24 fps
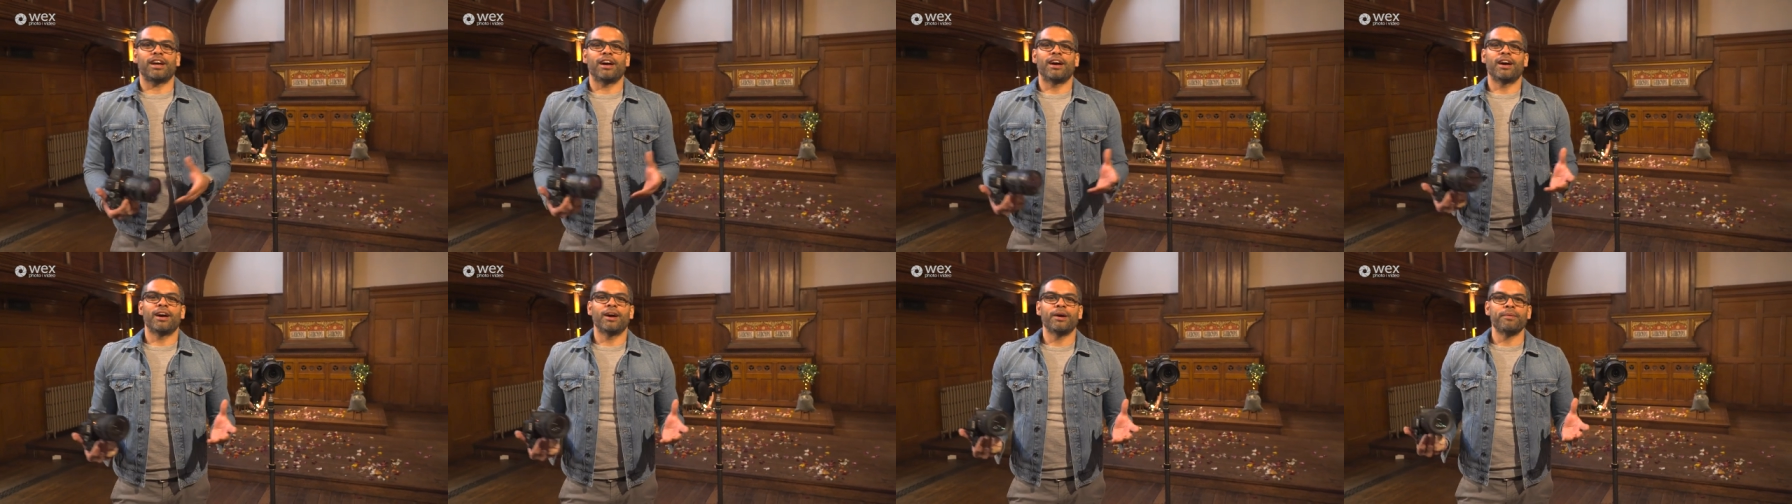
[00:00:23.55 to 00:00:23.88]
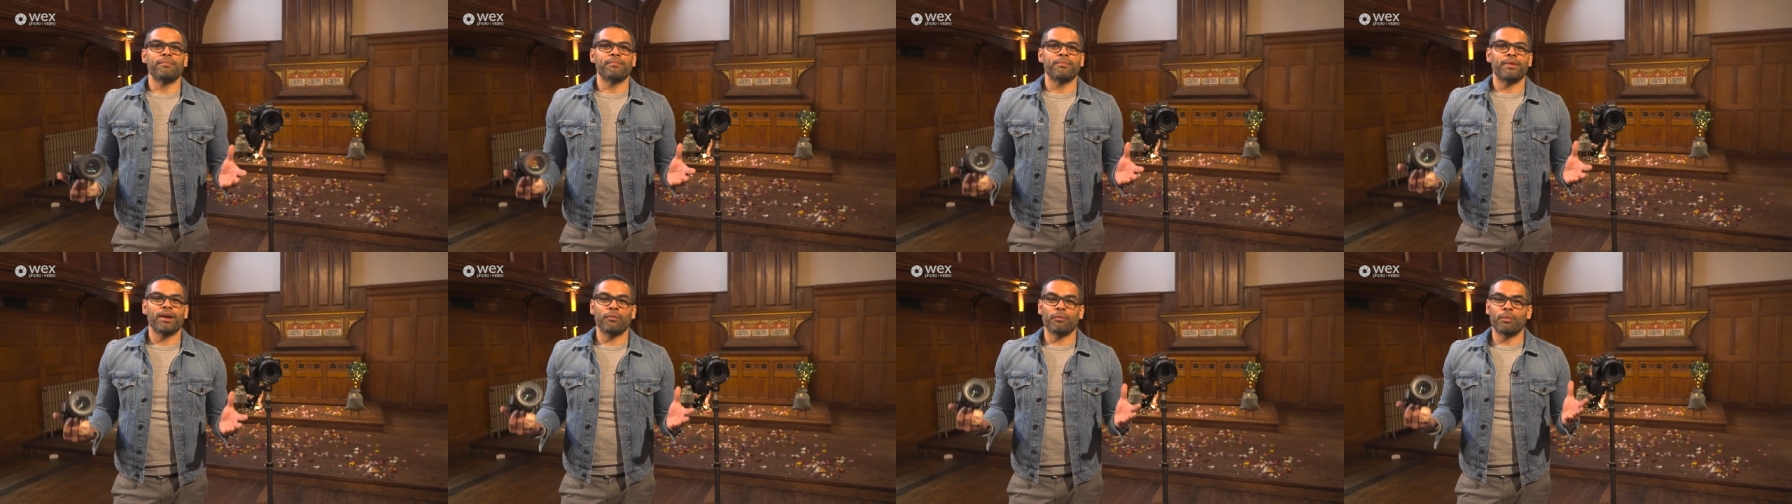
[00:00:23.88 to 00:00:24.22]

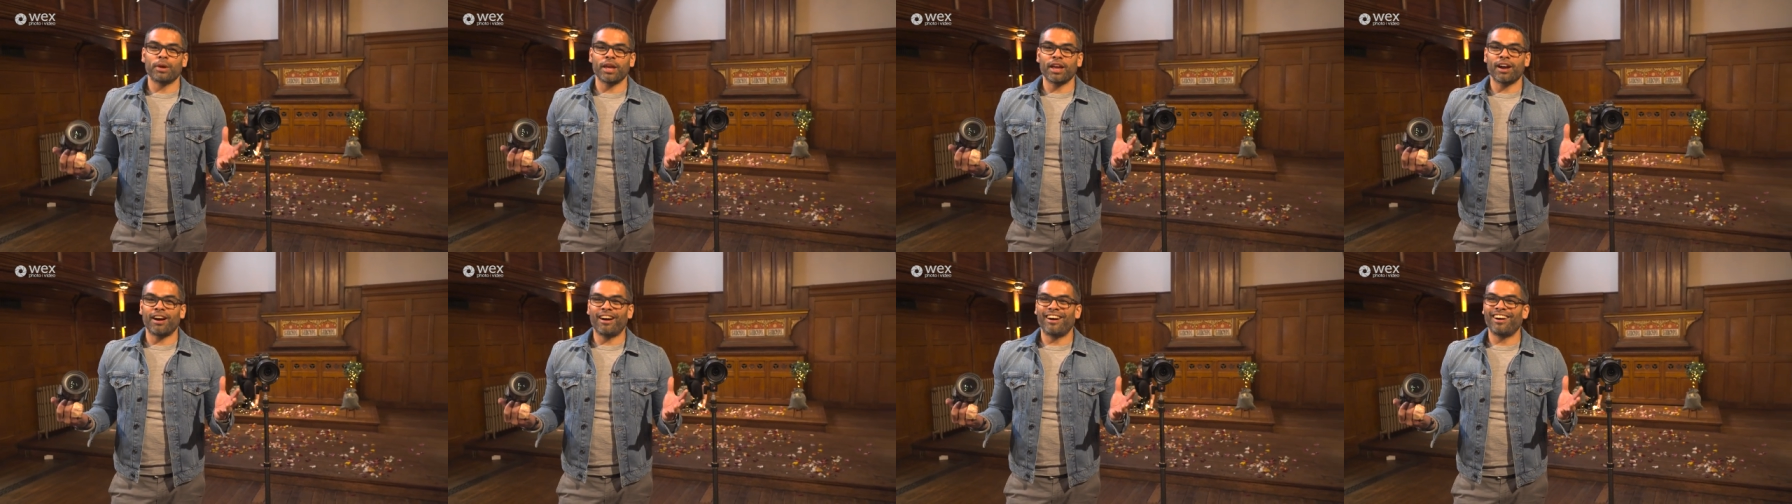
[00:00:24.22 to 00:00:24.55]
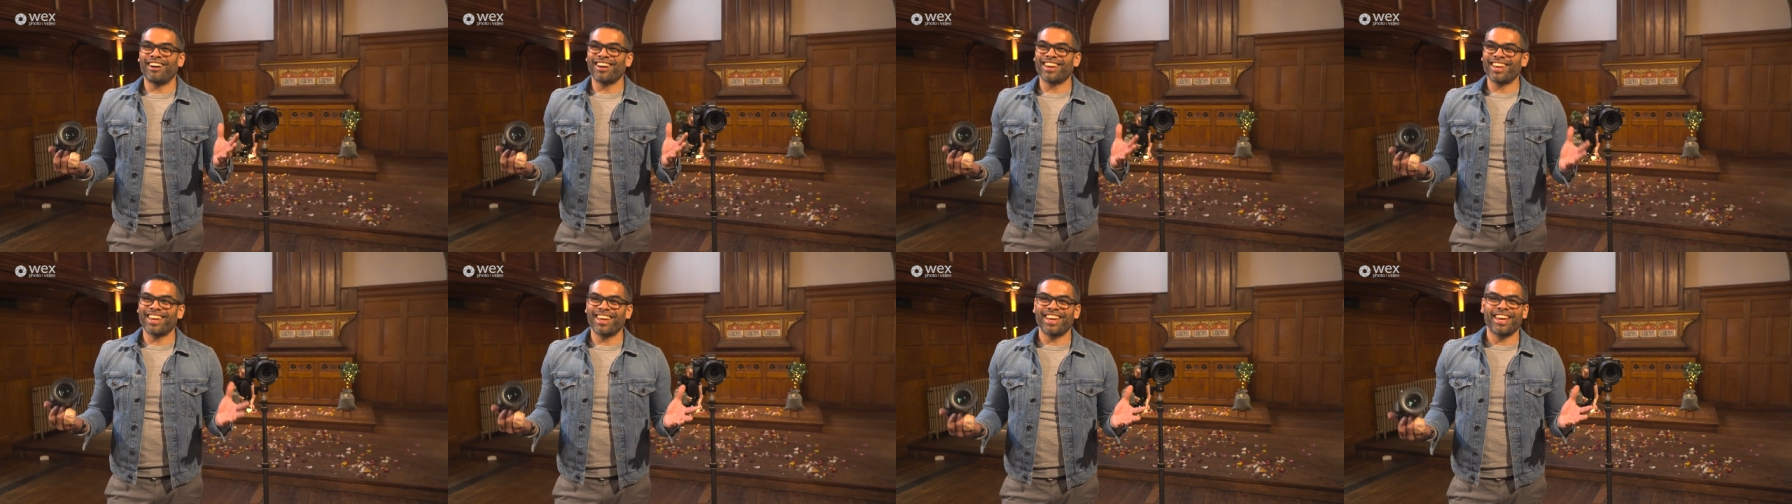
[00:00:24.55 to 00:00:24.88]
Um, we
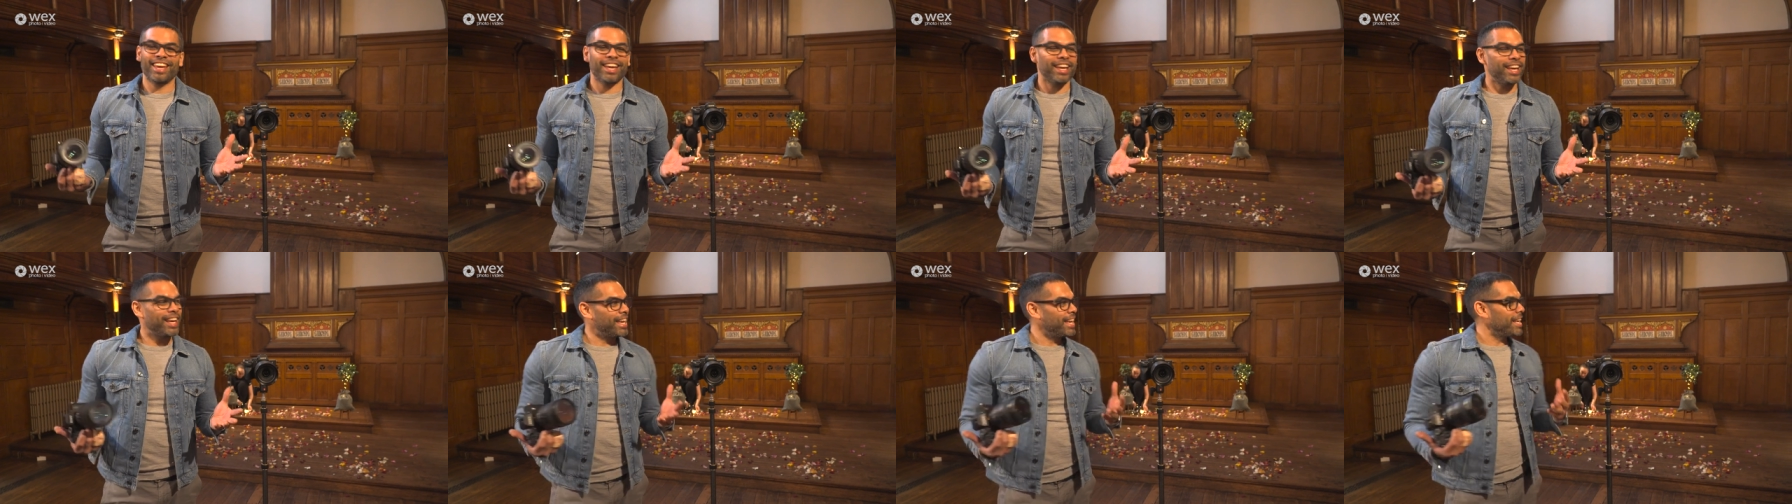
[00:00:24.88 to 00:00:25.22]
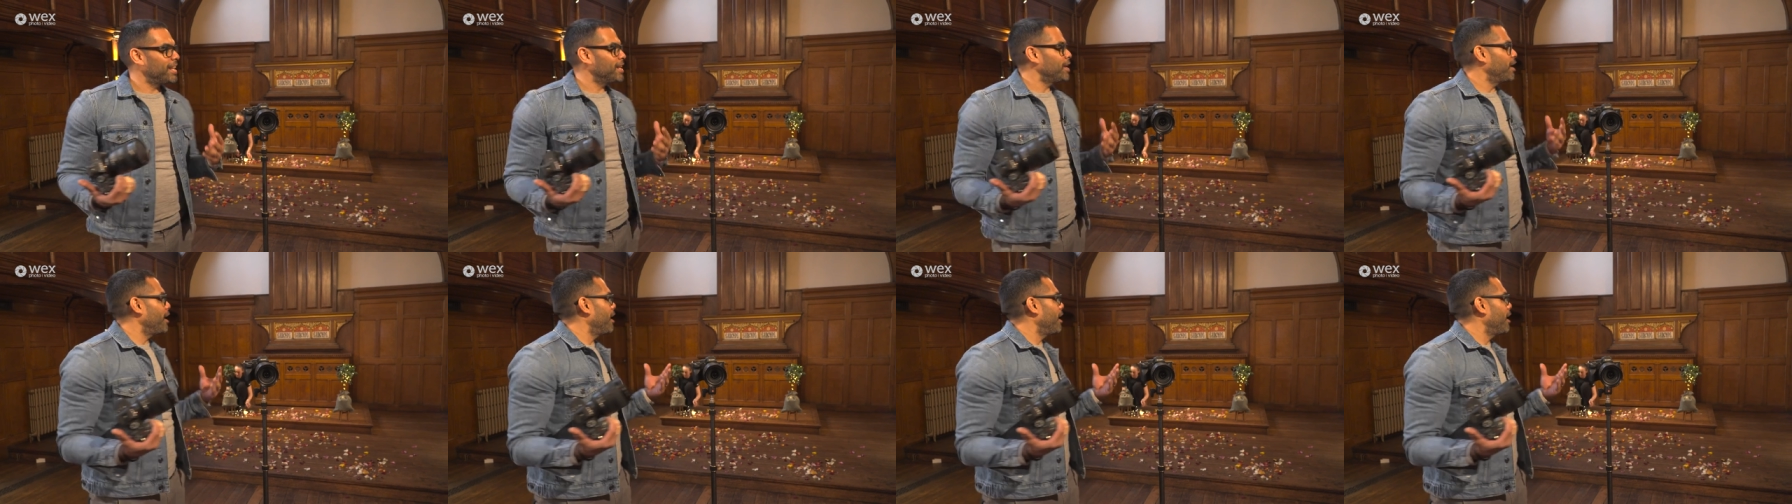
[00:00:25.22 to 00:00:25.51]
are here in